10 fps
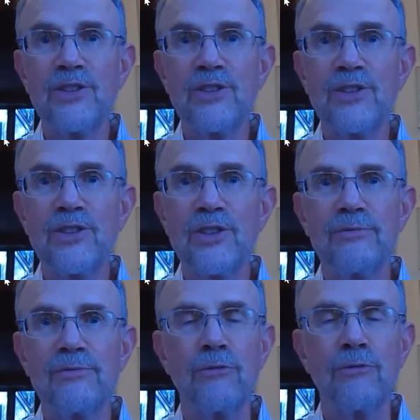
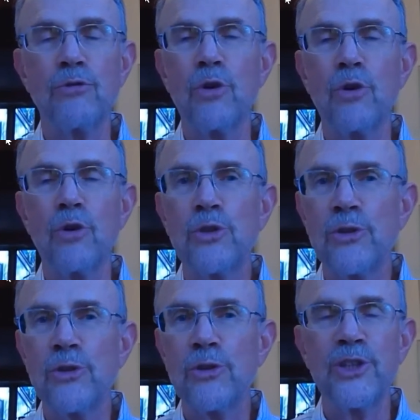Anything that has
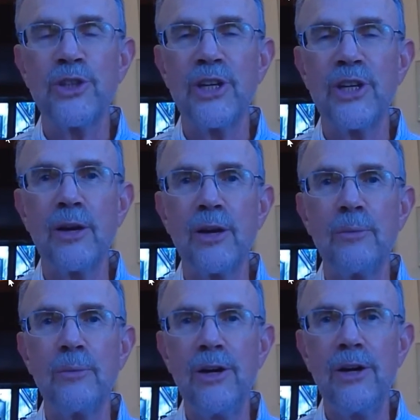several
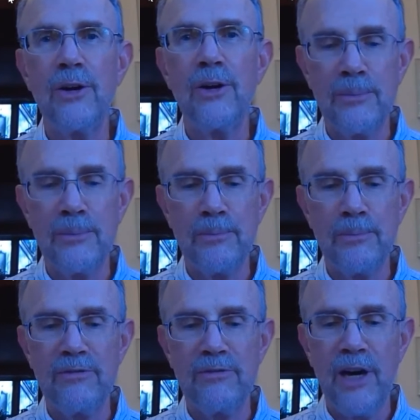nutrients in it can
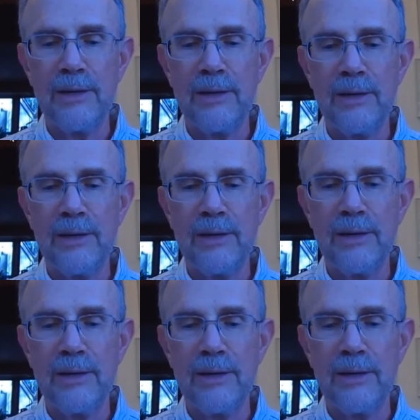be called a
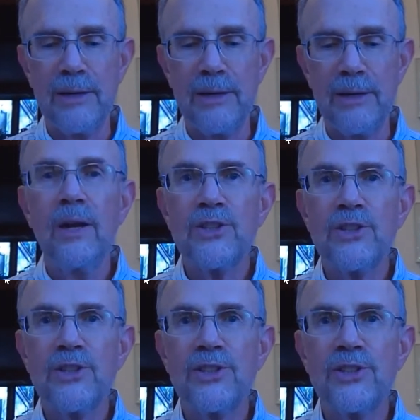multivitamin.
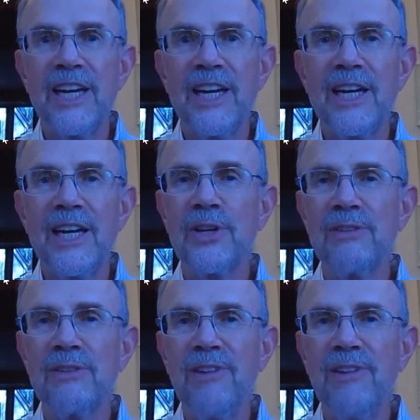
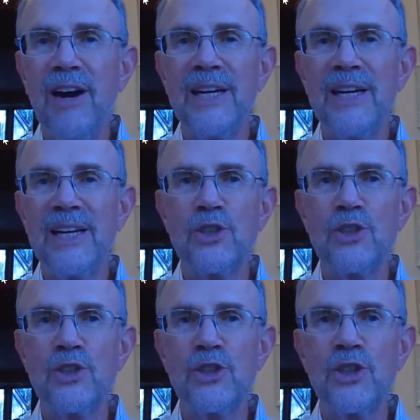Thus, any
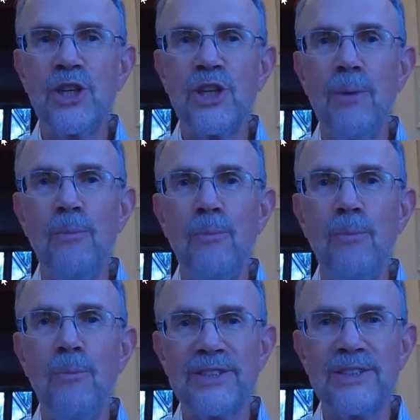multivitamin
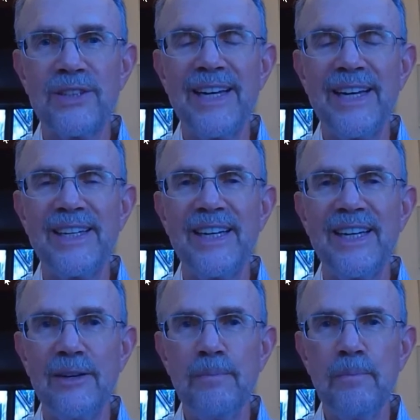is just
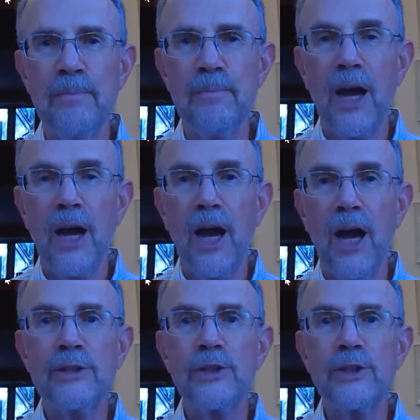someone's
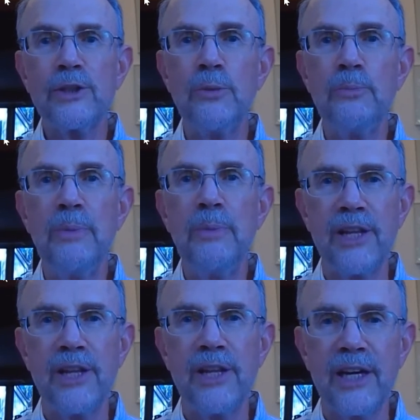idea
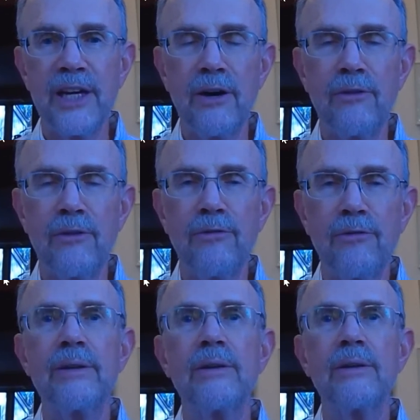of what should be
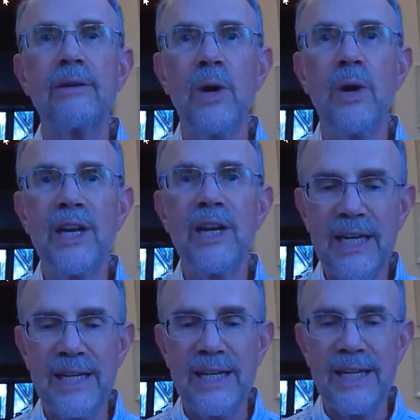in there, of
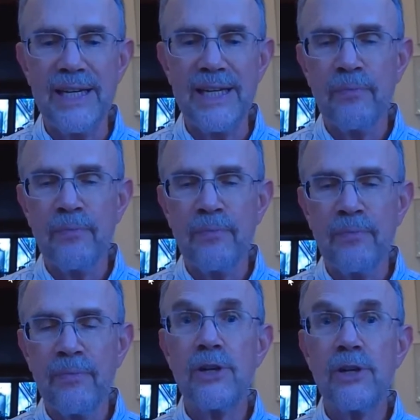what we
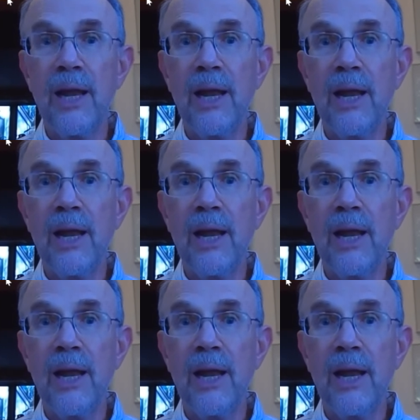need.